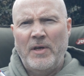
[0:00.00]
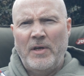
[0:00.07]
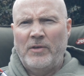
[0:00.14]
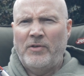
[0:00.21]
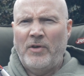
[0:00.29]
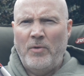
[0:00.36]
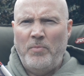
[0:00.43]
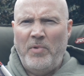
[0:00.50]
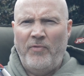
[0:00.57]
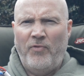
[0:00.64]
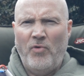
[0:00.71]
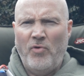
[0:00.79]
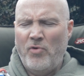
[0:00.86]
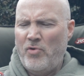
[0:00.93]
So
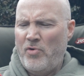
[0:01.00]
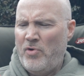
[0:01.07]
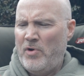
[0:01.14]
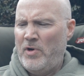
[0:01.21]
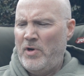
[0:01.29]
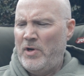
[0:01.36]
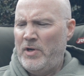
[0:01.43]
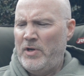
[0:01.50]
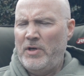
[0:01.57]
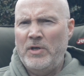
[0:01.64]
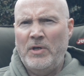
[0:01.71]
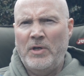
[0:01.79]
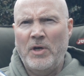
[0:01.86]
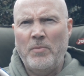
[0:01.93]
before
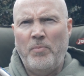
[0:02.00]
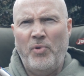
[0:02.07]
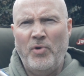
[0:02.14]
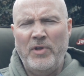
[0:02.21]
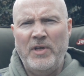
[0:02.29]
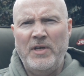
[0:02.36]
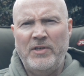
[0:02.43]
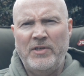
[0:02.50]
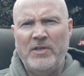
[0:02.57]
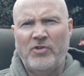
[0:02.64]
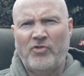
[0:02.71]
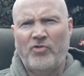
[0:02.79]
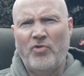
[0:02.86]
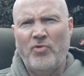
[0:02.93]
you're going to put these in
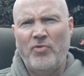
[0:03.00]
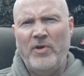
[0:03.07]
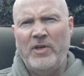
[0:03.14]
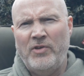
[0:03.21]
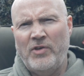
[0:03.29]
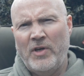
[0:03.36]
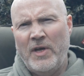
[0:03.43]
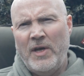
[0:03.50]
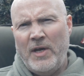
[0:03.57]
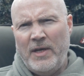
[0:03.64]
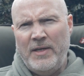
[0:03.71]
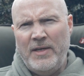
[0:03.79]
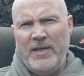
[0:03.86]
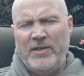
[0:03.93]
storage,
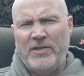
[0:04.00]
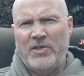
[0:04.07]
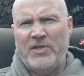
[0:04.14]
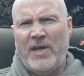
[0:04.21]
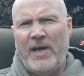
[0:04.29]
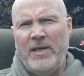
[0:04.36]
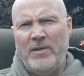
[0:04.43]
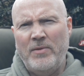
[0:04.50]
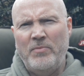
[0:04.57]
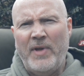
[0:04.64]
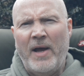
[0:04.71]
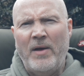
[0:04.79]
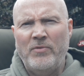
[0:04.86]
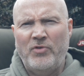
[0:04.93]
you need to take them
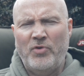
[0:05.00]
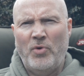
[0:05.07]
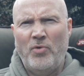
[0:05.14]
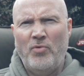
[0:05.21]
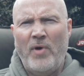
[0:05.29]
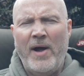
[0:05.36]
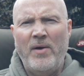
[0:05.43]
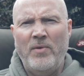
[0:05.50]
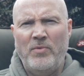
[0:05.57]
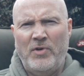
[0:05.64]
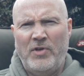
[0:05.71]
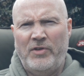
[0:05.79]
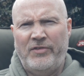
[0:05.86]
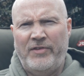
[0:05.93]
down to
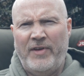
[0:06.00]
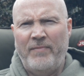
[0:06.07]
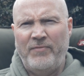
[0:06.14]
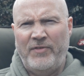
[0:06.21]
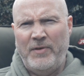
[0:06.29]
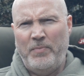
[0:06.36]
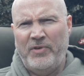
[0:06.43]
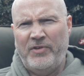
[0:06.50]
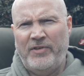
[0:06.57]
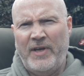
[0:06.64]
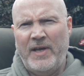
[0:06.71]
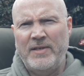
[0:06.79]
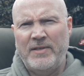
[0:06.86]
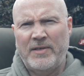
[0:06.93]
around
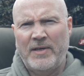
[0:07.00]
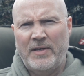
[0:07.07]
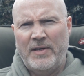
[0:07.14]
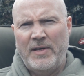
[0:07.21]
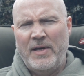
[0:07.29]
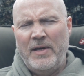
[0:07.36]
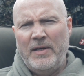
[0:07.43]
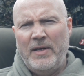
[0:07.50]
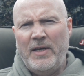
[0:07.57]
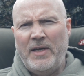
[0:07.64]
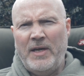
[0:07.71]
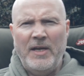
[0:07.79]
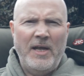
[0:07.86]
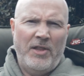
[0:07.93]
70%. Now you
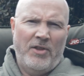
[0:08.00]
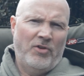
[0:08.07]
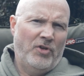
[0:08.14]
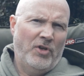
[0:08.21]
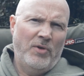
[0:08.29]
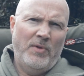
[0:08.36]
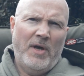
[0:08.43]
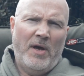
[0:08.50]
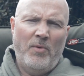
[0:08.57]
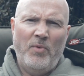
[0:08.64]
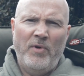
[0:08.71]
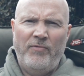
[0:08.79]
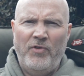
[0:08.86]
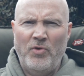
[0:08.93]
can either do that
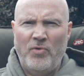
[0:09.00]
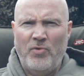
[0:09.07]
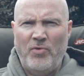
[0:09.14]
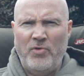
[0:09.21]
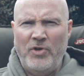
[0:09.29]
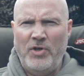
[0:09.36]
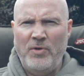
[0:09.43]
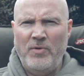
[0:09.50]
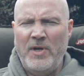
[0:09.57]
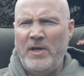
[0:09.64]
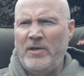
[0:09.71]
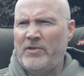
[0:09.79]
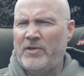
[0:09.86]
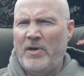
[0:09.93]
with your
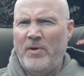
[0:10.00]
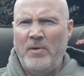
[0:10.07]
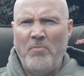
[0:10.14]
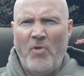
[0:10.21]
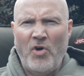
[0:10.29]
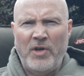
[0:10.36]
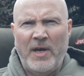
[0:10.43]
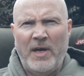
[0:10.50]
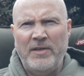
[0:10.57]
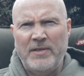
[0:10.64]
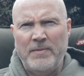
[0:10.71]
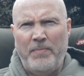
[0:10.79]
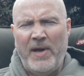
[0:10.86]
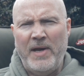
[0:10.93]
unit, so in my
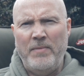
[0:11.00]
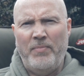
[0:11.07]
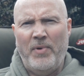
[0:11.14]
case a bait